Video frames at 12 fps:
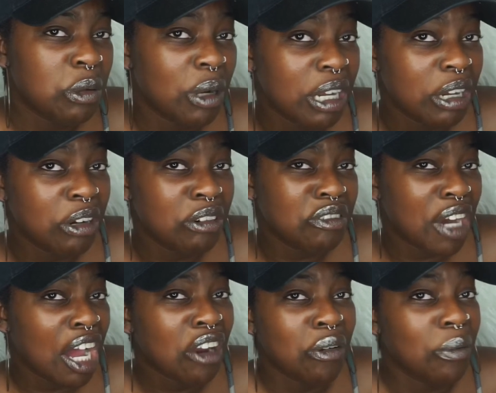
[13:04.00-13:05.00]
12.
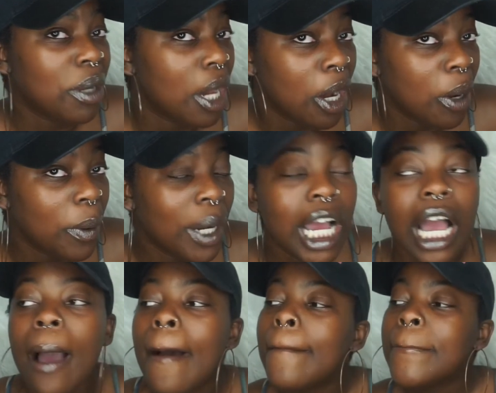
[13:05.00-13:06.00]
I don't know.
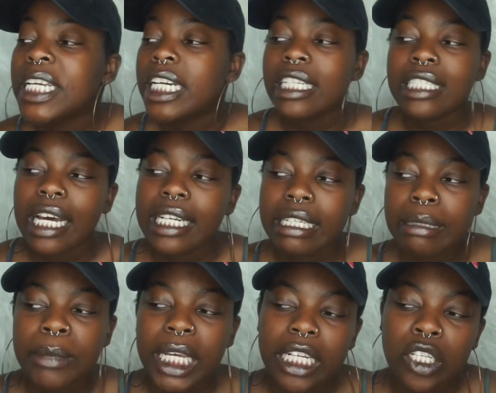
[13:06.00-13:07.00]
Because I did
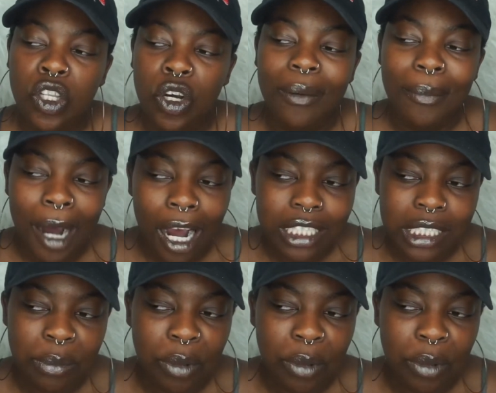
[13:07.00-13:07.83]
make a little pause.